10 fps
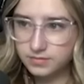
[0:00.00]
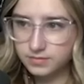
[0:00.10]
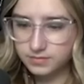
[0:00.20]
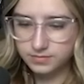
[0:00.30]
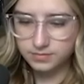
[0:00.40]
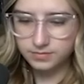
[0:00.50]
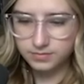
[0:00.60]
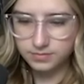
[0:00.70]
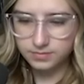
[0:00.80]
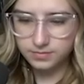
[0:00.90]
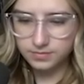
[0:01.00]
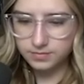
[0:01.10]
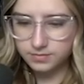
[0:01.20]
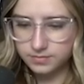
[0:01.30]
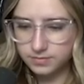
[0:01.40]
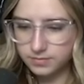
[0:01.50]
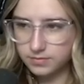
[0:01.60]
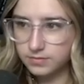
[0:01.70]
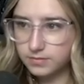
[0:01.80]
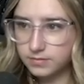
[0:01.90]

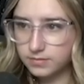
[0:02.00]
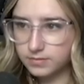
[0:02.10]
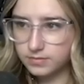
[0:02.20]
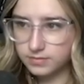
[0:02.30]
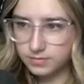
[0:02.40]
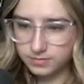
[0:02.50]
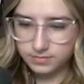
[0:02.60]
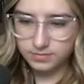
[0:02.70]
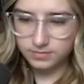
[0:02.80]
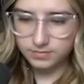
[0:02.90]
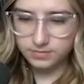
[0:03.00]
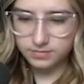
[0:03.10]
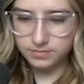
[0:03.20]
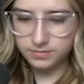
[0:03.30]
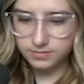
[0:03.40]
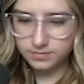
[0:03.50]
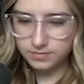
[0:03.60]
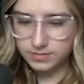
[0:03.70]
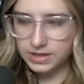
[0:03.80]
(silent)